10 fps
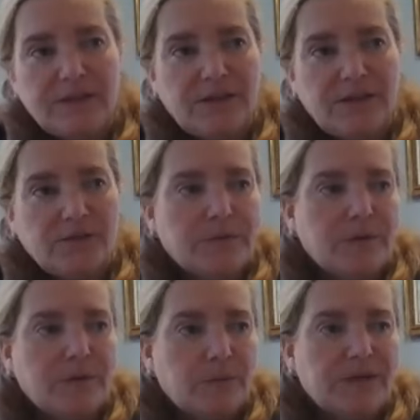
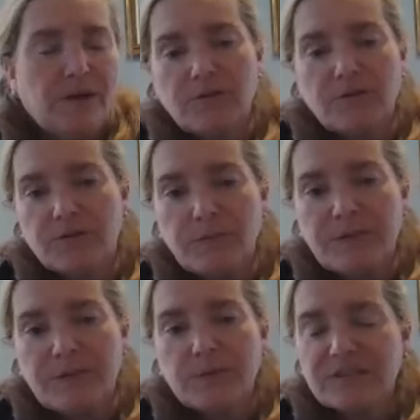we call
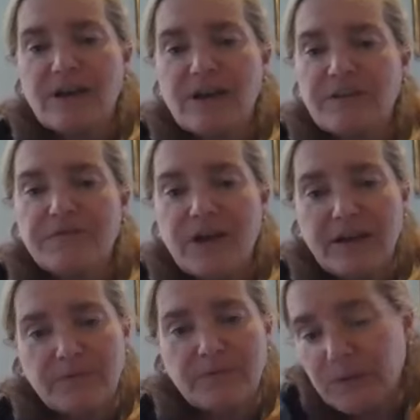nobody works 9 to
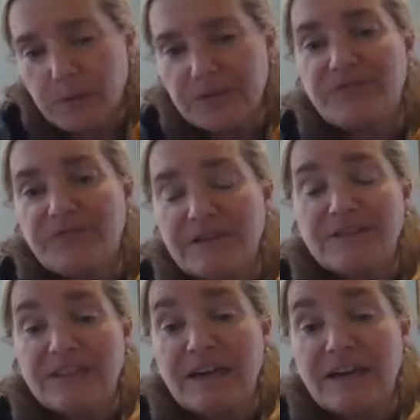5. We work 5
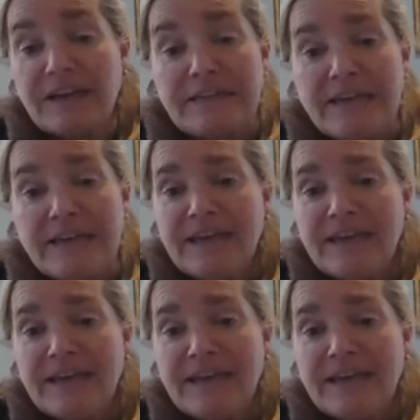to 9.